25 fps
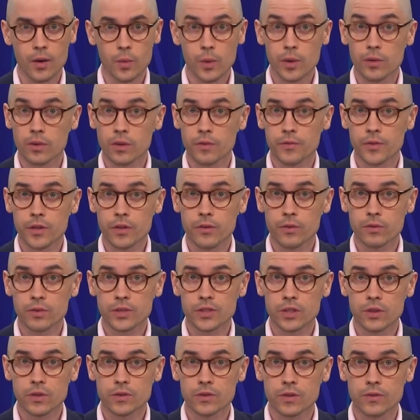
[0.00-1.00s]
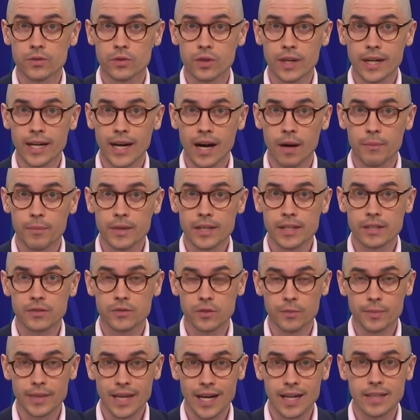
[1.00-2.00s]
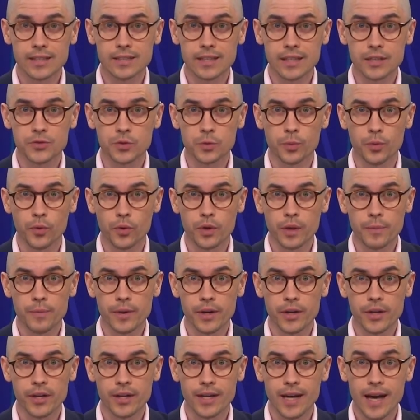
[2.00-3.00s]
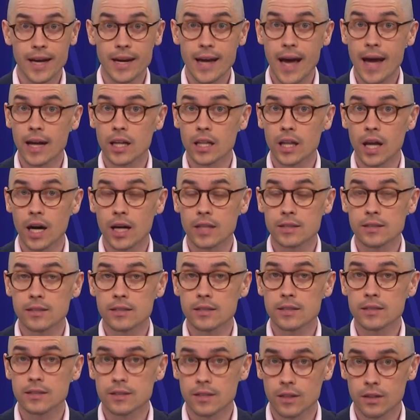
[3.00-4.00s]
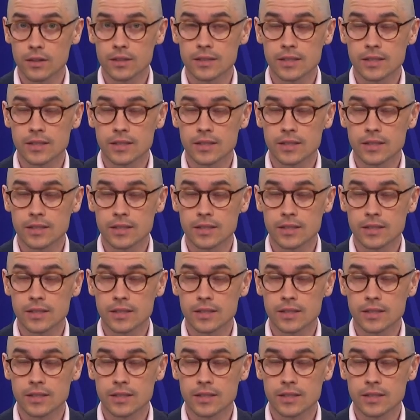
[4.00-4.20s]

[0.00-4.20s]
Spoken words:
we review the results of three companies from the ASX reporting period and analyse the stock's